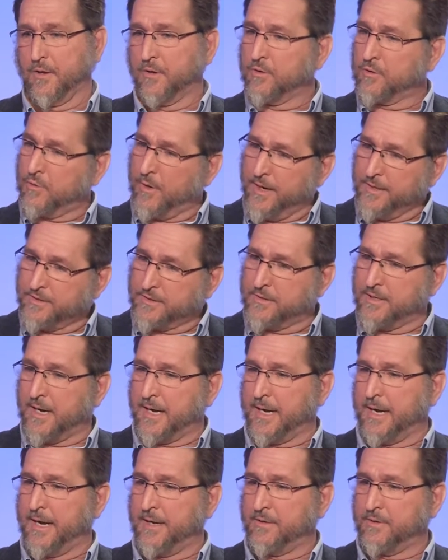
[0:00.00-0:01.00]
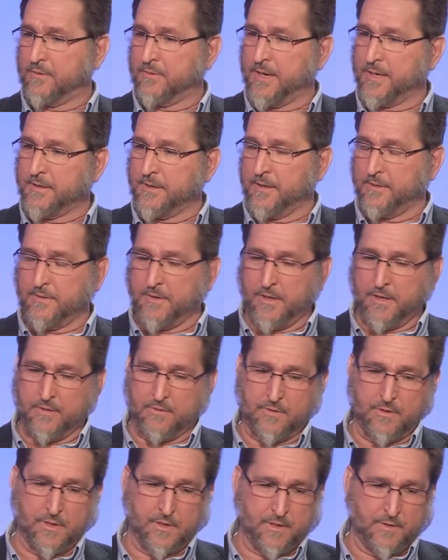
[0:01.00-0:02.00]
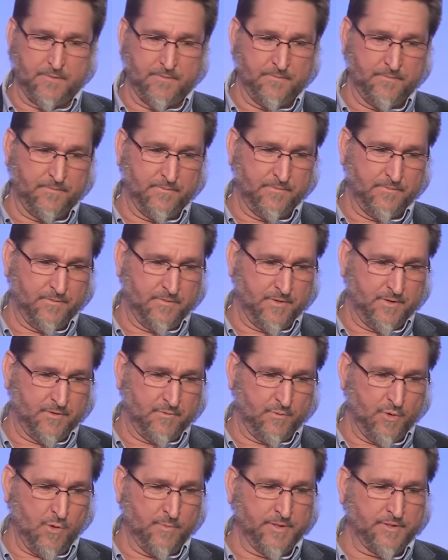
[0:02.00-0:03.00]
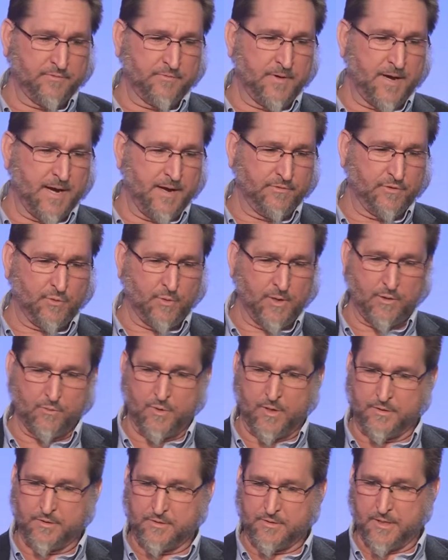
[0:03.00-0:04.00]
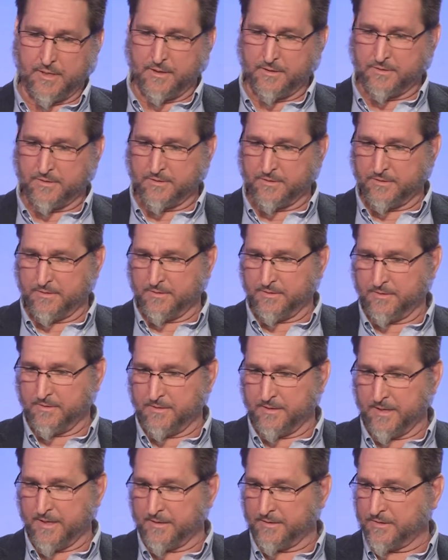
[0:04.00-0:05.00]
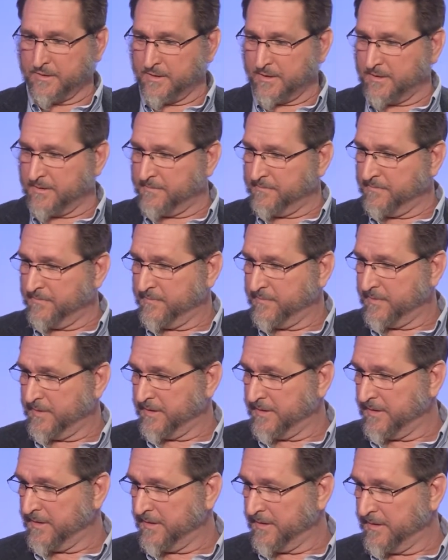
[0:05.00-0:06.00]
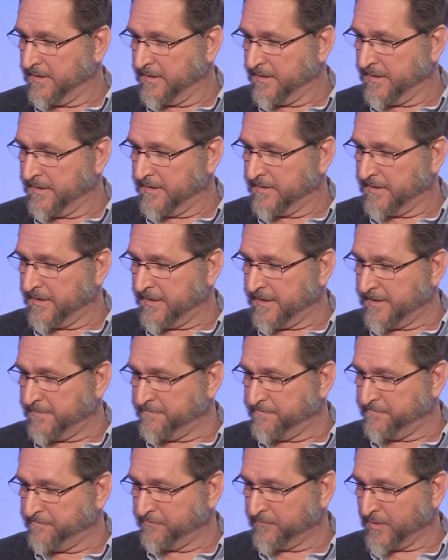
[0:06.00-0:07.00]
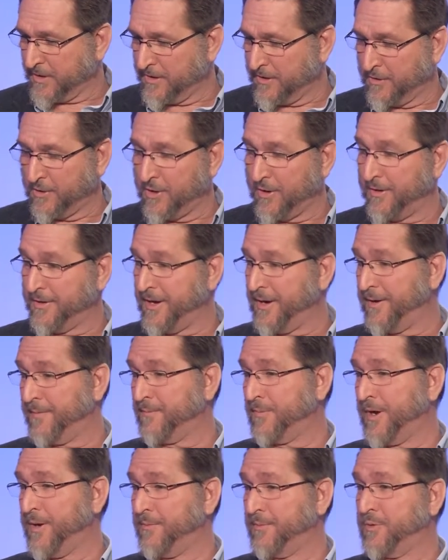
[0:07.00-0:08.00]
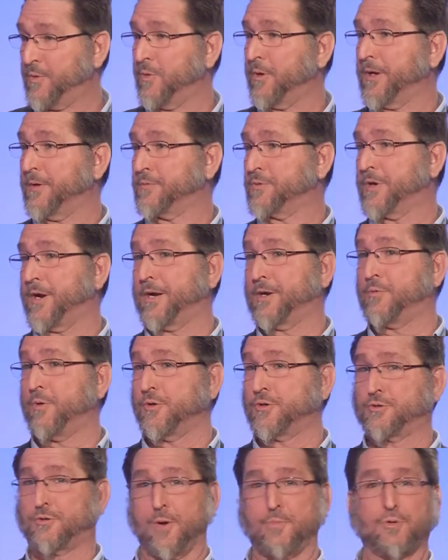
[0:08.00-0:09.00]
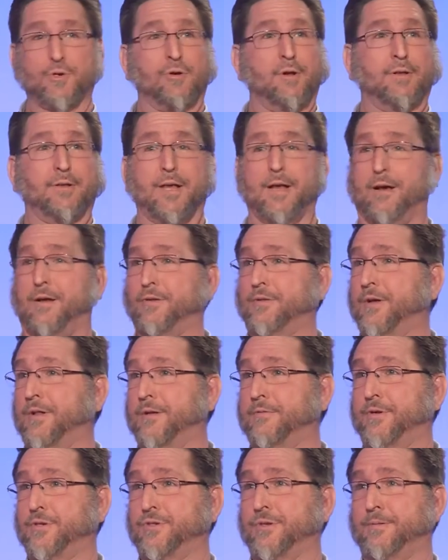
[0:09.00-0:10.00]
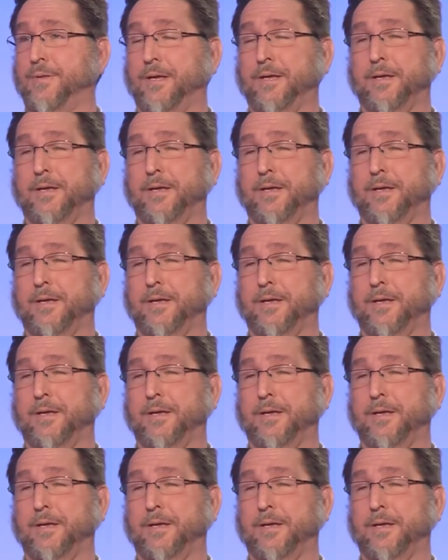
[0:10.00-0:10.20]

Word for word: Christ died, right? In, in uh, Romans 5 21 says that. Uh, um, Oh, no, no, I'm, I'm quoting, I'm trying to quote scripture on, on television.